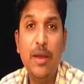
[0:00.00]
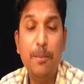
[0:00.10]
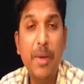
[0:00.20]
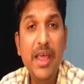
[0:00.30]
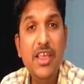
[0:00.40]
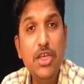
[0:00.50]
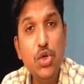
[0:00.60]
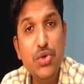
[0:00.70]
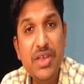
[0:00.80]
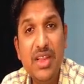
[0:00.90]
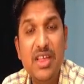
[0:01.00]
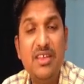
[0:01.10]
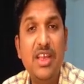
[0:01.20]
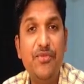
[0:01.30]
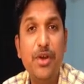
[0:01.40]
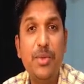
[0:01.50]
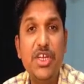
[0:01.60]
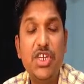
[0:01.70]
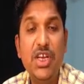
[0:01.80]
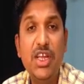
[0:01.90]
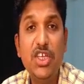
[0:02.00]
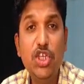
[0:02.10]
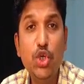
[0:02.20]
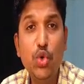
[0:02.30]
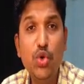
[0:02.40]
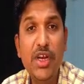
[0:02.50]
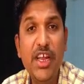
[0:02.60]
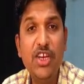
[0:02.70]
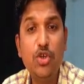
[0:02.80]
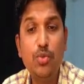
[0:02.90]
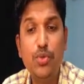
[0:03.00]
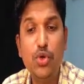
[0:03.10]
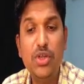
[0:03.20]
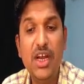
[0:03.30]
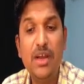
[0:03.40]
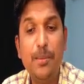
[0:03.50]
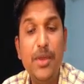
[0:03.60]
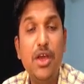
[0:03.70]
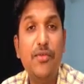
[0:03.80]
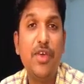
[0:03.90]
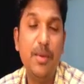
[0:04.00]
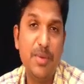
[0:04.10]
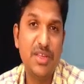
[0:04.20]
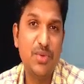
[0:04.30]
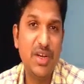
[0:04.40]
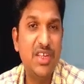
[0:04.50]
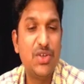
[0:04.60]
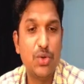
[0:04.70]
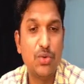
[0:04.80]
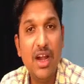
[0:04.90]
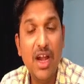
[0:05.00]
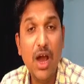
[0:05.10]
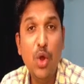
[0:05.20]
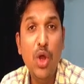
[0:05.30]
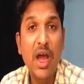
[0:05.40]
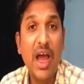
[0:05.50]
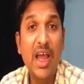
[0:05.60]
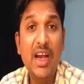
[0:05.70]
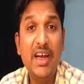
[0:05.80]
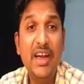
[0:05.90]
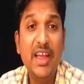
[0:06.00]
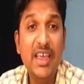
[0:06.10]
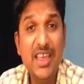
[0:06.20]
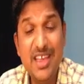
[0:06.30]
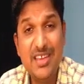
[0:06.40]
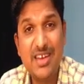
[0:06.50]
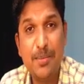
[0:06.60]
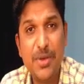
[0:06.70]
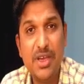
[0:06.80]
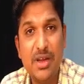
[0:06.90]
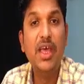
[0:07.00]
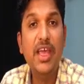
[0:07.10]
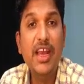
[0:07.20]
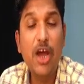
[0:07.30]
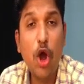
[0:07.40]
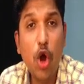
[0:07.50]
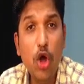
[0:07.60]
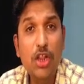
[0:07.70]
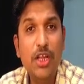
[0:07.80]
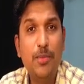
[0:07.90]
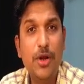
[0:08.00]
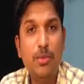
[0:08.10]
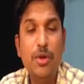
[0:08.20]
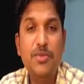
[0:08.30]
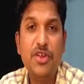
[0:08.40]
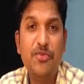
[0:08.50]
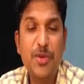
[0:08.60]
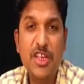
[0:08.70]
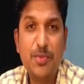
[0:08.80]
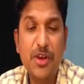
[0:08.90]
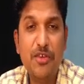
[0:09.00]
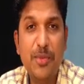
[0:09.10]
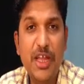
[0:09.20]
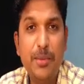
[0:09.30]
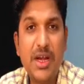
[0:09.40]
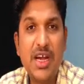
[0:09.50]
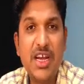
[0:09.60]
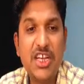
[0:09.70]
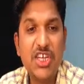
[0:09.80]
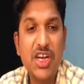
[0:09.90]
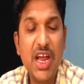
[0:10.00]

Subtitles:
By using this information, you need to prove that P of k plus 1 is true. Now, I'll write a key step here. In all the problems of principle of mathematical induction,